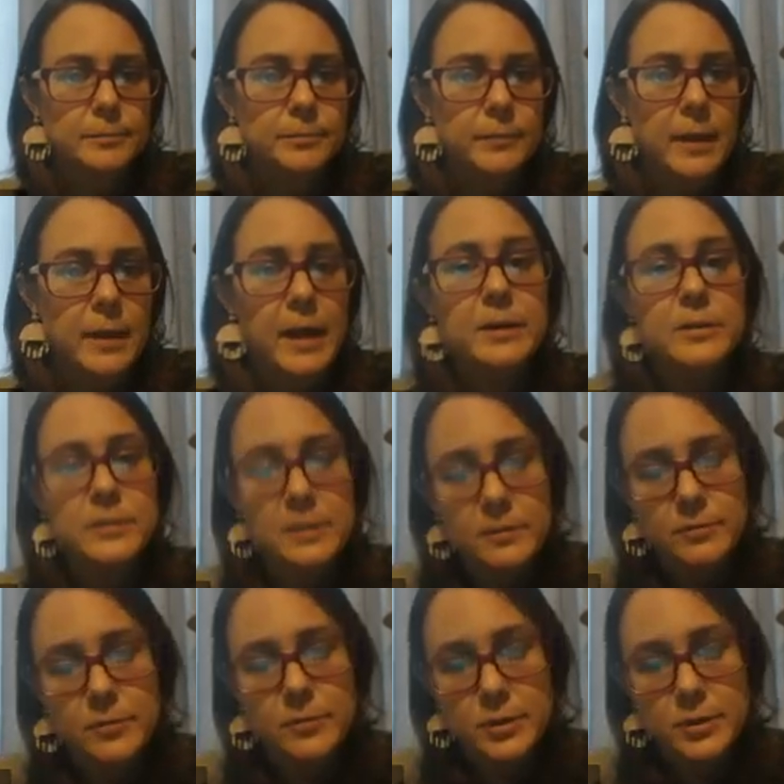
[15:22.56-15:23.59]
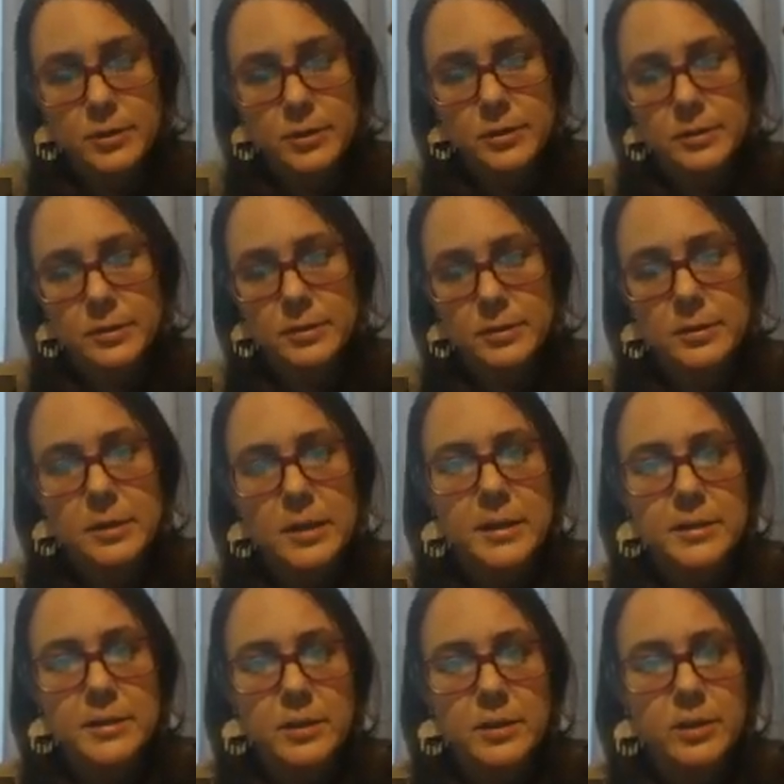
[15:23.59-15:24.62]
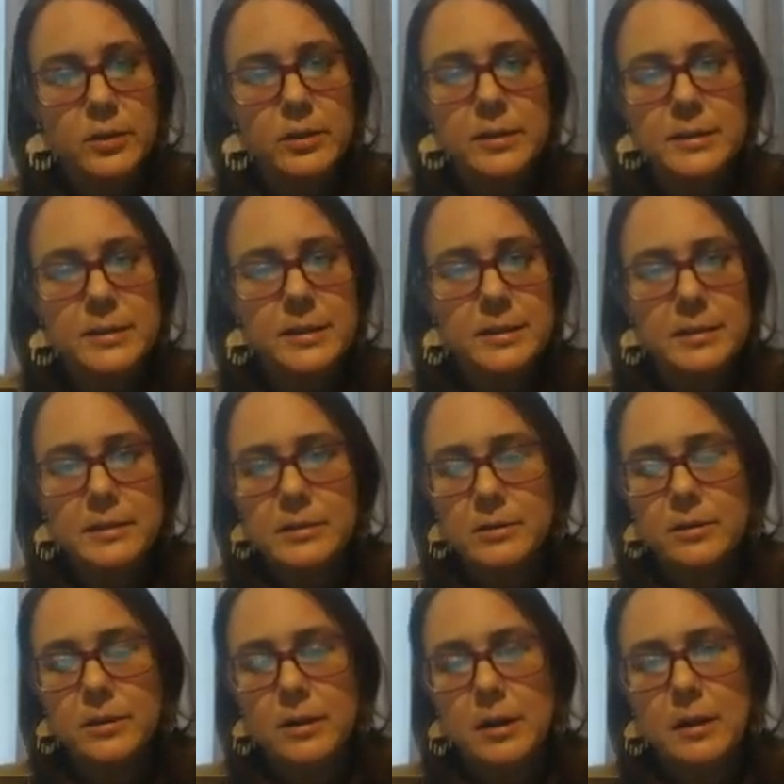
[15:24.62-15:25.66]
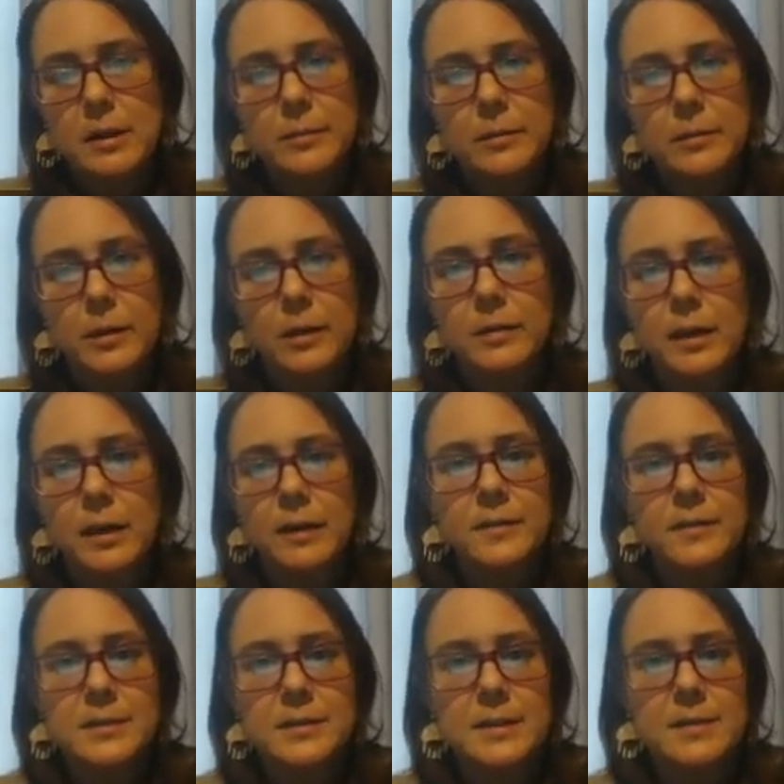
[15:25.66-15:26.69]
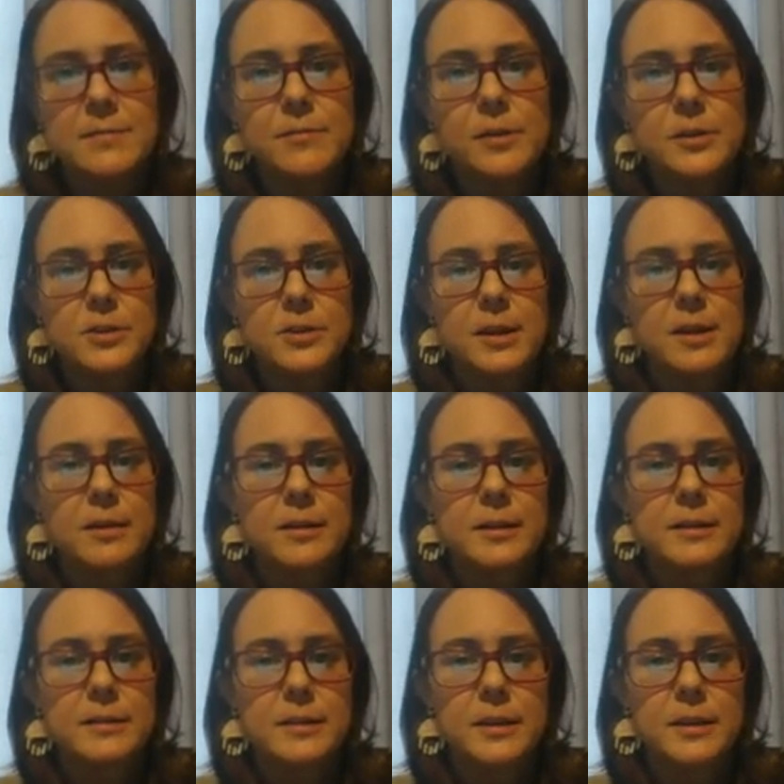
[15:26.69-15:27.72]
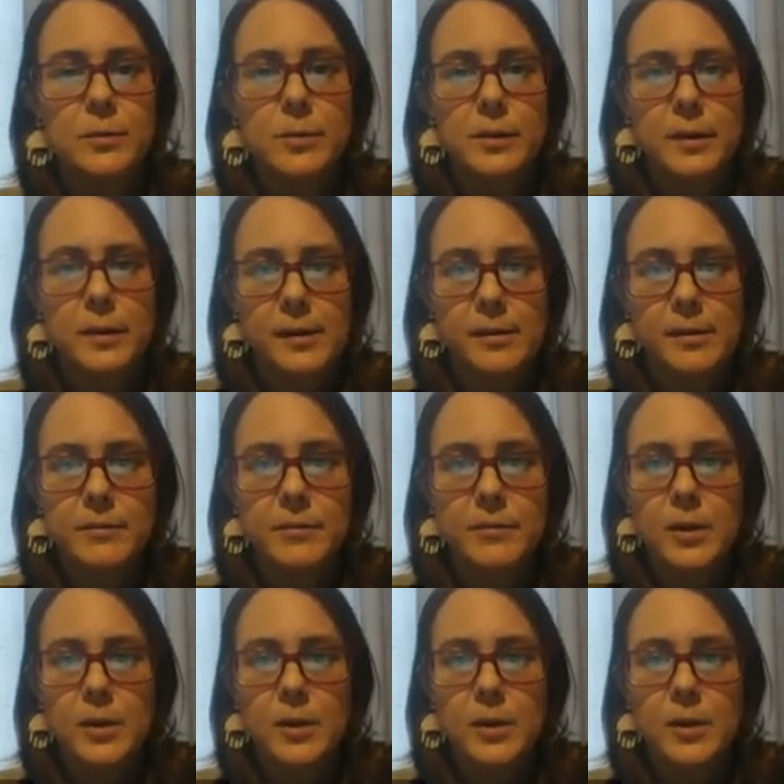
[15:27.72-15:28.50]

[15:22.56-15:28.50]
headers and footers. So you can see these are a lot of the same functionalities that you would have.